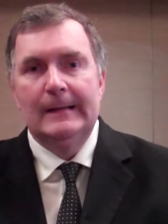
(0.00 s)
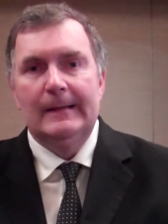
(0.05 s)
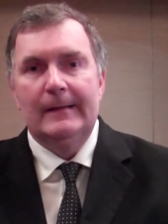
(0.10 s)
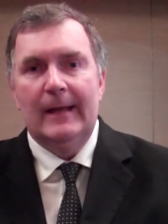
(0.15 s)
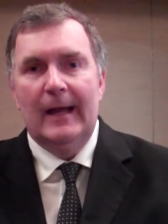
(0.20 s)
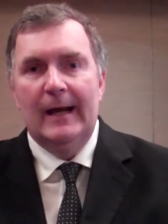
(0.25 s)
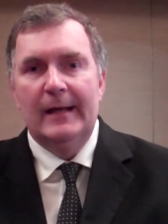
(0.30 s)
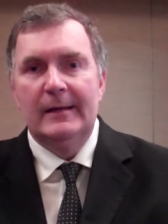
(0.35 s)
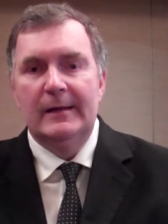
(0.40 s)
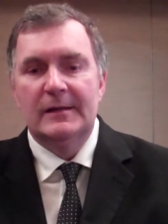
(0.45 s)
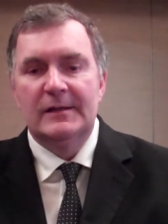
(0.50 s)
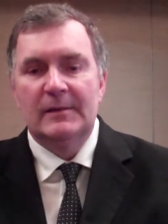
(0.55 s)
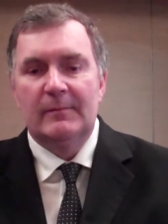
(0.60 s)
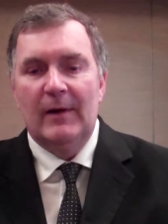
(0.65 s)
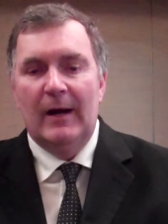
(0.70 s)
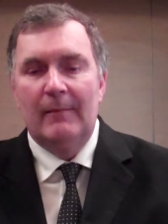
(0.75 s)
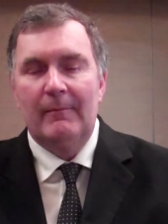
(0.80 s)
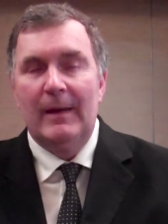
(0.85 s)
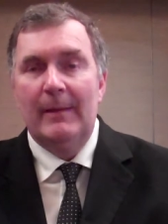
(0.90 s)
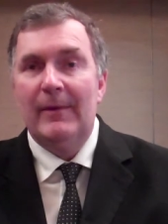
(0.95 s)
the ideas
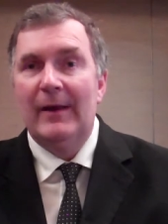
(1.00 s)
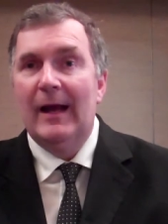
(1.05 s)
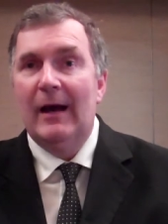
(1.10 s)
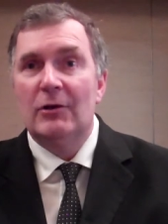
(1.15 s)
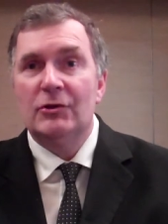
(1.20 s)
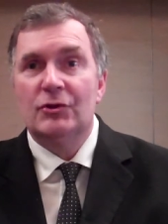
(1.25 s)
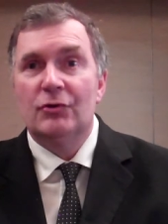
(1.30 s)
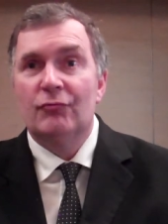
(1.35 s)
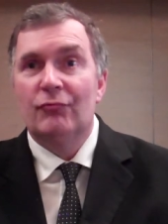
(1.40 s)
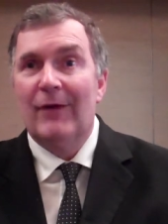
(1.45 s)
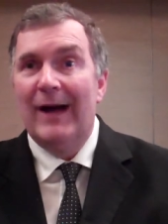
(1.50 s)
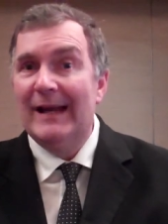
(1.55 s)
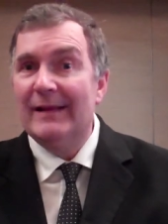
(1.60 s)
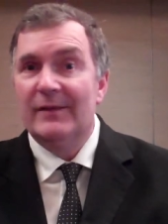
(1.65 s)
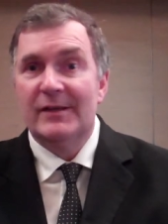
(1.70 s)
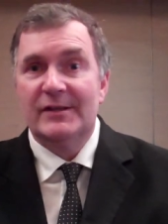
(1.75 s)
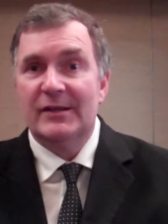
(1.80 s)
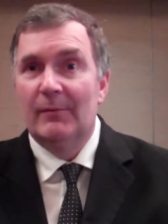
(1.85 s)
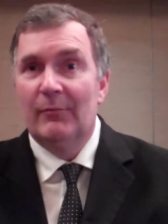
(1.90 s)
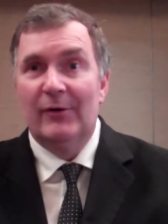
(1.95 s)
about maybe how you should write
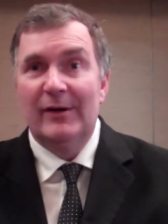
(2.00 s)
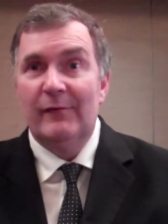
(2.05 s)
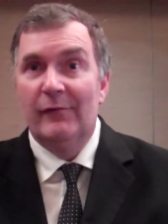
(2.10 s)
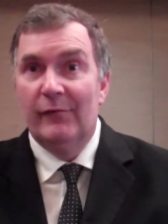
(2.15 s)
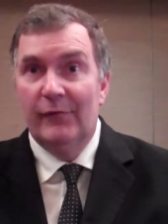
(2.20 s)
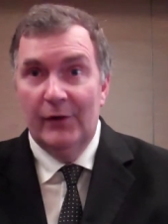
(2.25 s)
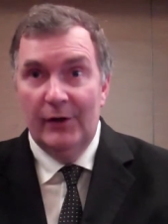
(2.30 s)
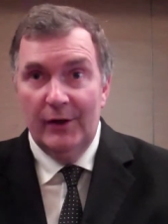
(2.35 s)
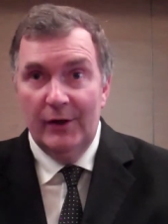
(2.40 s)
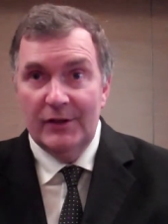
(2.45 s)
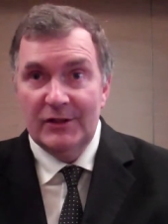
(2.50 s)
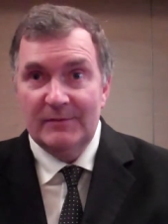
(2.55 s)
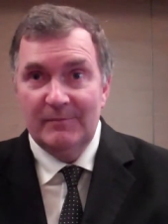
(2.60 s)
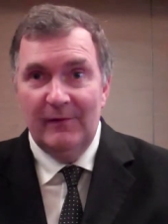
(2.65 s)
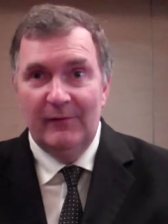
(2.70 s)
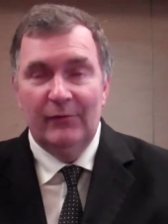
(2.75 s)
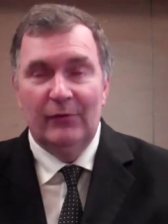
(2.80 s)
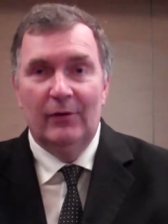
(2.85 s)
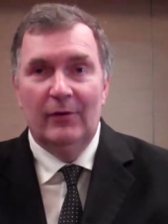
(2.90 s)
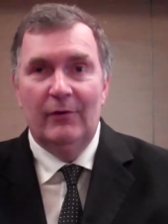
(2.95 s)
the summary first
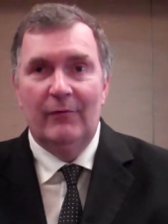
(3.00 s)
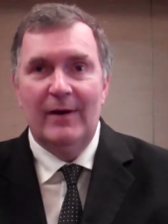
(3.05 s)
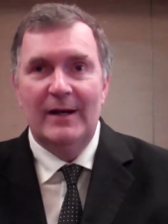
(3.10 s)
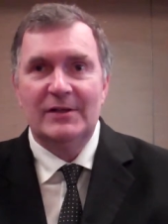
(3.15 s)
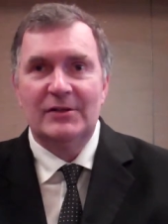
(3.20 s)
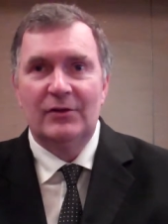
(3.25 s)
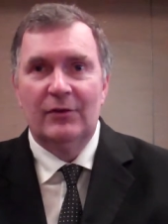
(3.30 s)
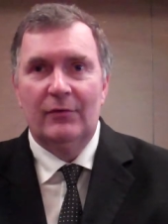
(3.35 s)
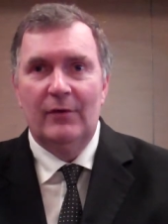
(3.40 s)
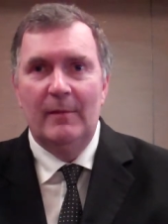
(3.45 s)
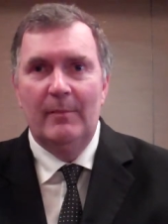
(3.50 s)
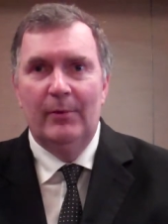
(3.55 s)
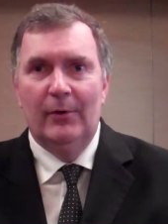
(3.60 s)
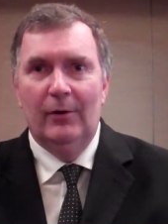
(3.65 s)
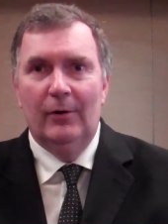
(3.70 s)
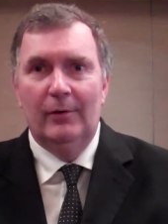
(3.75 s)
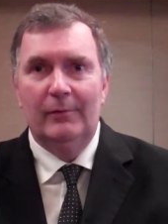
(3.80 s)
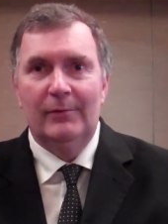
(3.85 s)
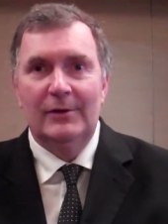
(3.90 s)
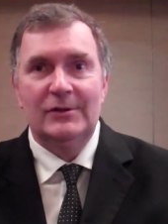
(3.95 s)
before the rest of the
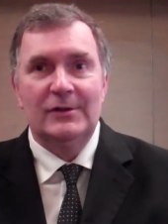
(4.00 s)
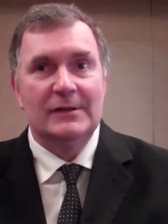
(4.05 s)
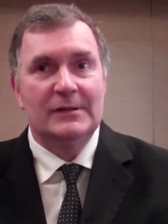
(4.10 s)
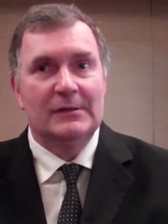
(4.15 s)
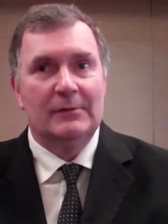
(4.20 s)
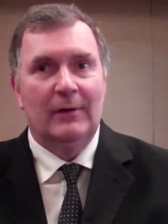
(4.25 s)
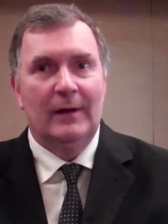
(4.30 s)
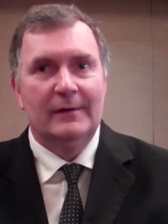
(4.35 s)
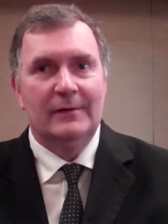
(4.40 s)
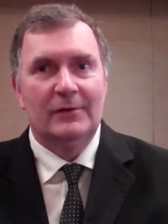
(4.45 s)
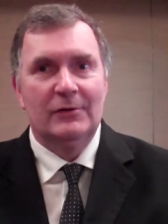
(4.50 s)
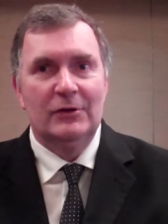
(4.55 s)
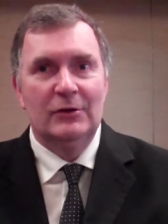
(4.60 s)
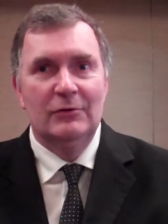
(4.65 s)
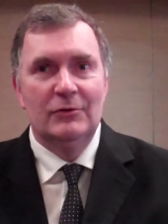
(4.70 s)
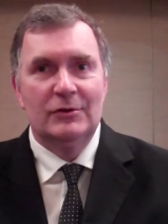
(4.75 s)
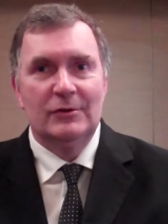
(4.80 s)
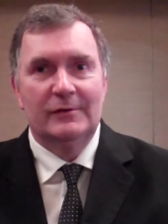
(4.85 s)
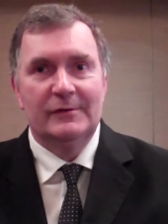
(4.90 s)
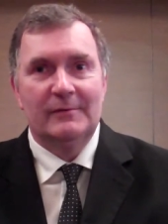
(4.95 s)
report, which is quite
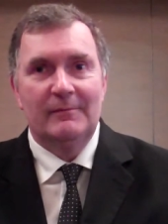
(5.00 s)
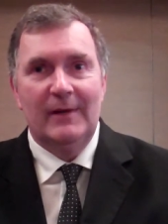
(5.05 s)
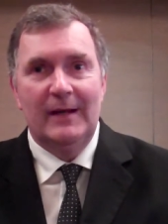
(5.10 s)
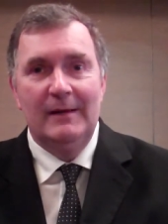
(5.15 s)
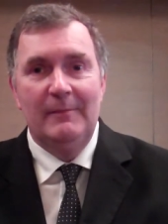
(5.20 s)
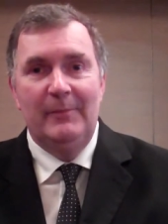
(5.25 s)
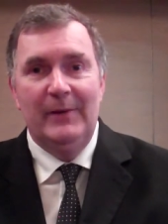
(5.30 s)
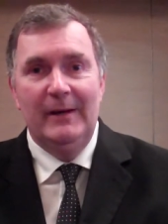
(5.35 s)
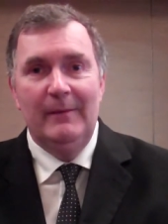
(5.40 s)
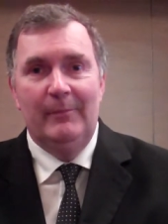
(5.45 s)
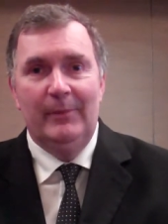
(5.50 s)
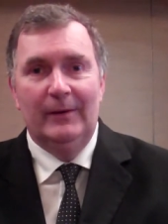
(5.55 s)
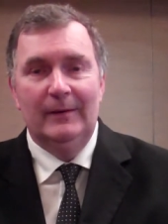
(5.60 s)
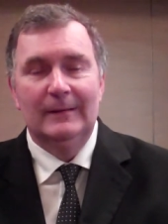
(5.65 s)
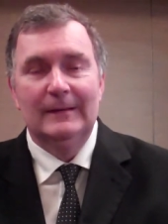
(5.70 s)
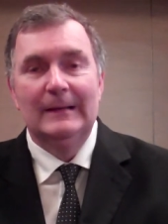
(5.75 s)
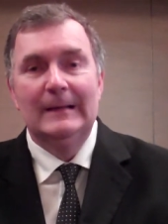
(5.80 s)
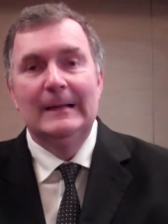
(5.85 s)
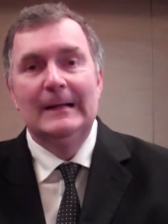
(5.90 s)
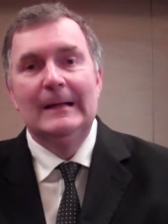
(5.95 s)
unusual to many
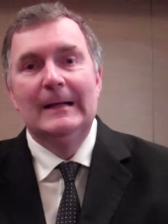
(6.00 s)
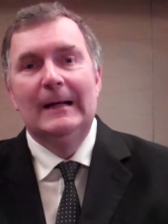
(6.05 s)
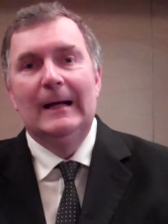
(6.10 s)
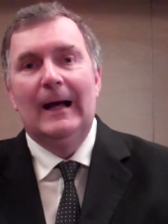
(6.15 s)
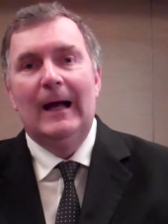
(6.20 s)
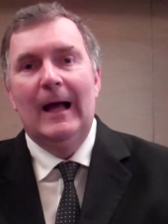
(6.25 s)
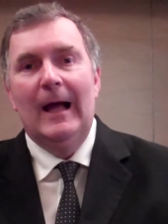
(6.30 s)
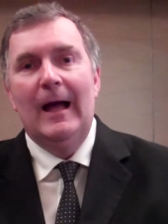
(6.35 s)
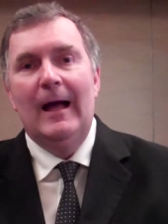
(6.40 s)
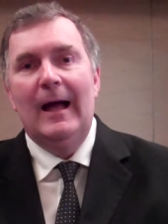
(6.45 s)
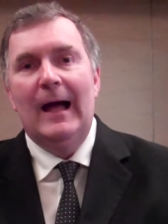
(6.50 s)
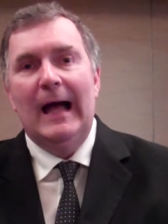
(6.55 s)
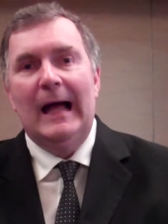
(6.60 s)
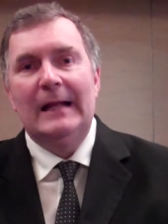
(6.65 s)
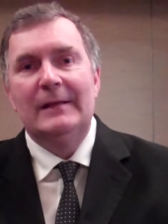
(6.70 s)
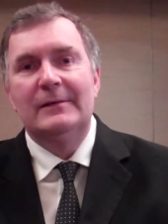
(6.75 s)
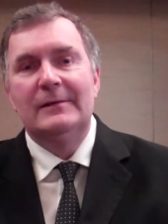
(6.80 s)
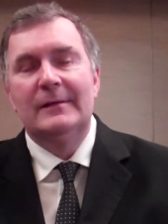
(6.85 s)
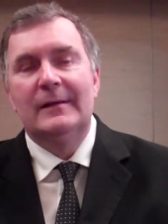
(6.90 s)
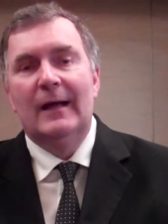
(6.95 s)
people,
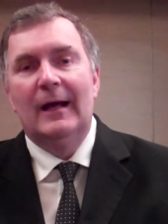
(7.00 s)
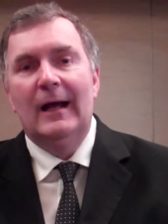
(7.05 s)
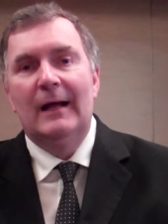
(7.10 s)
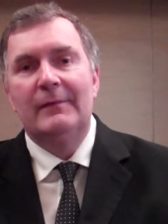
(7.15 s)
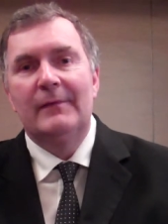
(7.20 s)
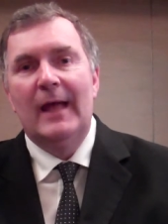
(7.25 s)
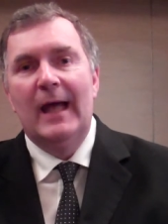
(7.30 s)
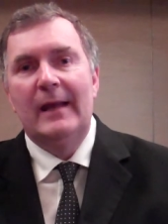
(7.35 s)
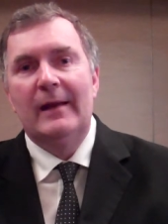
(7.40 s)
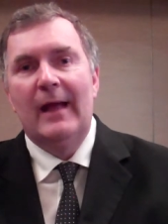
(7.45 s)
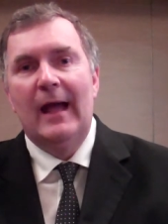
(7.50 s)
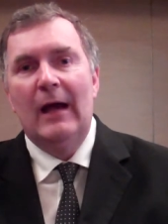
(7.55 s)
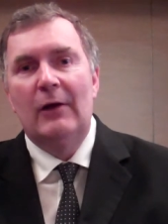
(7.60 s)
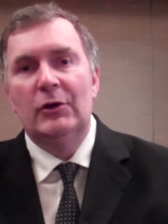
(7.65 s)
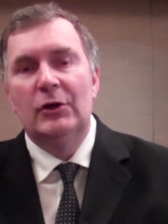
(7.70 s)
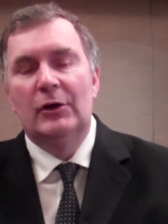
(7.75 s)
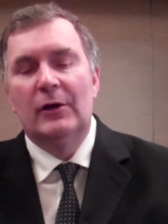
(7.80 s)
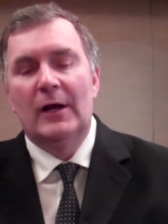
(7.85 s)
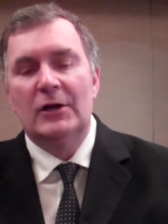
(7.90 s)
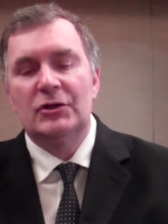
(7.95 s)
and then how
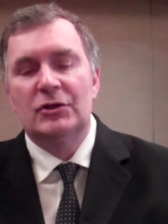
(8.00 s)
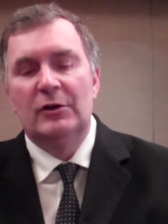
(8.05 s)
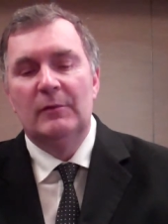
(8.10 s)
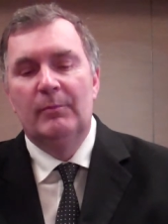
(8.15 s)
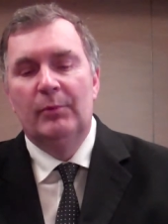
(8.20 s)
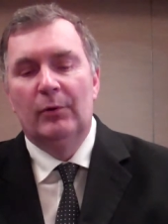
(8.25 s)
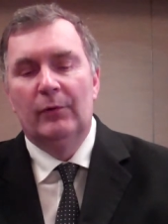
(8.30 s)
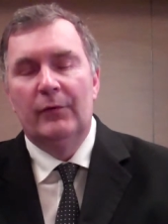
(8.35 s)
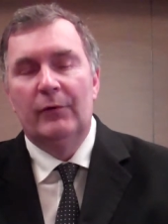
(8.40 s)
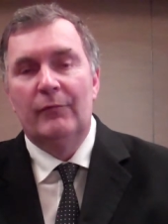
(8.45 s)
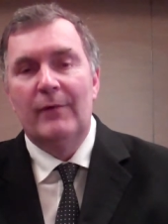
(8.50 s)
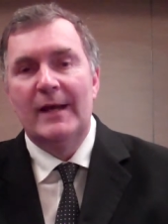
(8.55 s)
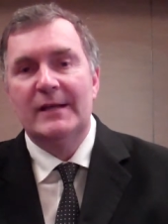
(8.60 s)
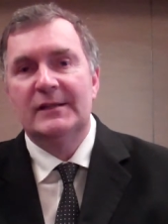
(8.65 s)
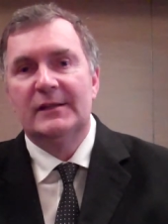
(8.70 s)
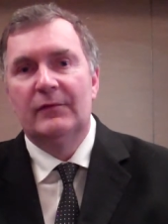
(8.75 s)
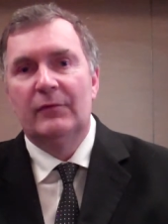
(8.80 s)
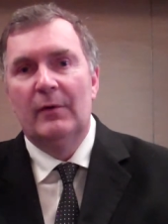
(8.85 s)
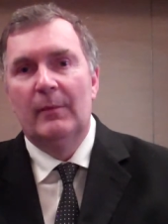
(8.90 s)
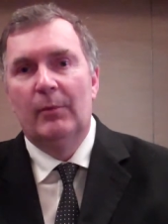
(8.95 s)
you actually put the
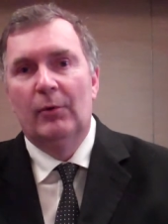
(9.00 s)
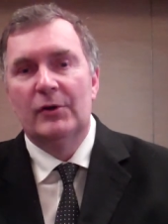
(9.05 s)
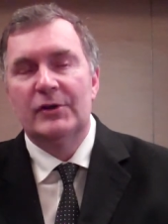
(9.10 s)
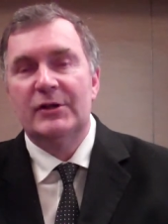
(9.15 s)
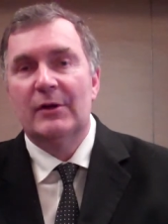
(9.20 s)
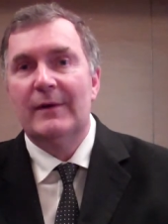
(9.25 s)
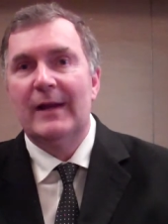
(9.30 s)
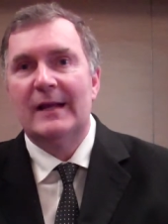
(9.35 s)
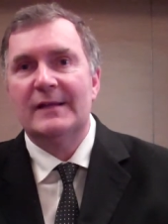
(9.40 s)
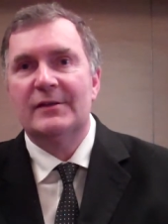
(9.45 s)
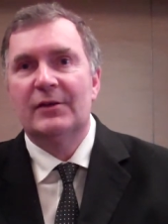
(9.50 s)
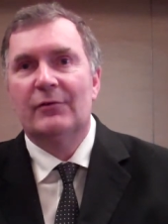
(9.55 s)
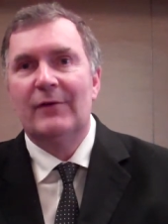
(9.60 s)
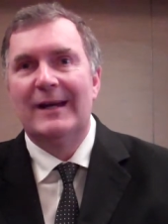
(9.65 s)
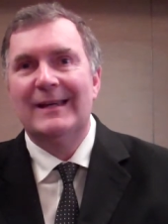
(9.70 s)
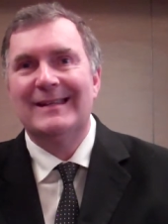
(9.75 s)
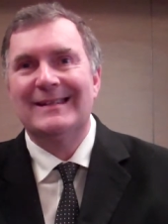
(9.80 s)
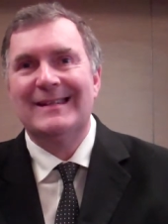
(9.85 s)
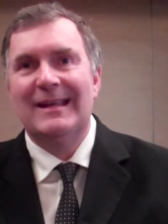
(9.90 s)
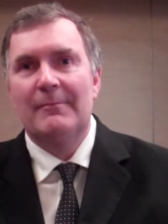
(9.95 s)
rest of the report so it has the
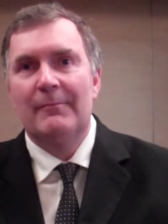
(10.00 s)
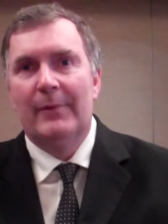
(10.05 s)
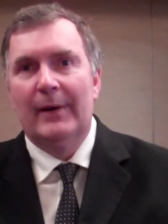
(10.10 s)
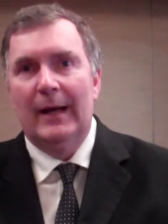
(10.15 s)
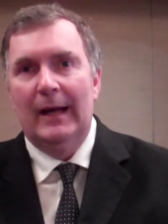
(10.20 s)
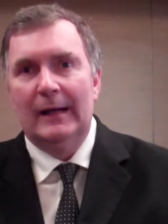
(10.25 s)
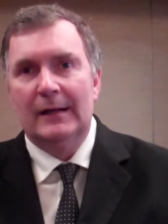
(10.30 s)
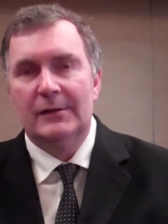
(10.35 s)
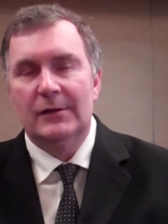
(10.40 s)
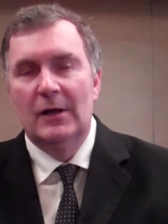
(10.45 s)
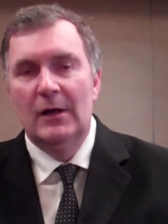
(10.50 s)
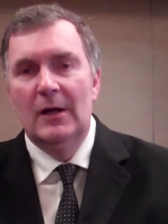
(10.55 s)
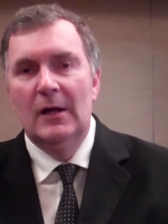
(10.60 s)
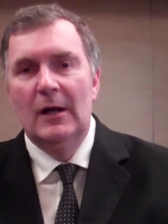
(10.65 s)
greatest impact.